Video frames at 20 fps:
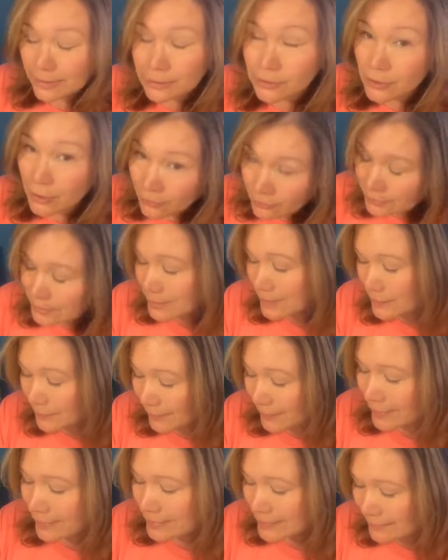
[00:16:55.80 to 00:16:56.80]
don't
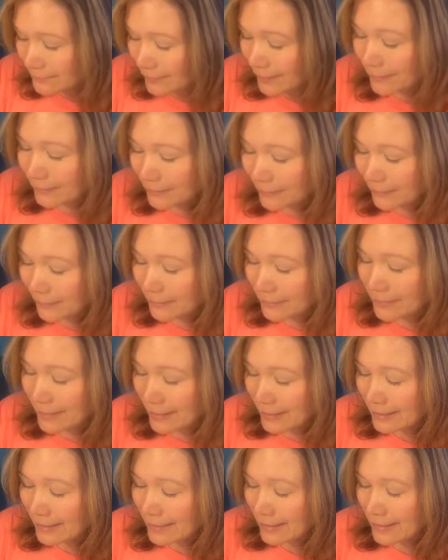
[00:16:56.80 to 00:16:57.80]
experience failure,
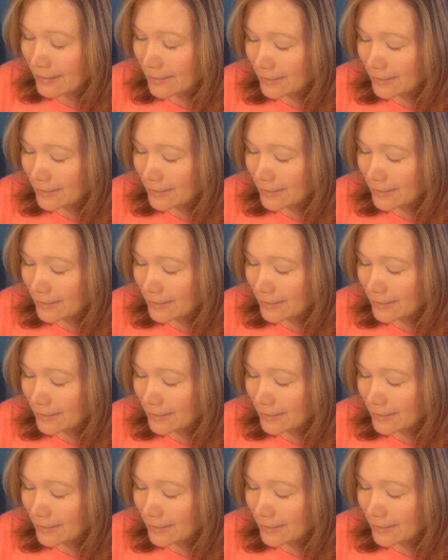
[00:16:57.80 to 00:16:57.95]
then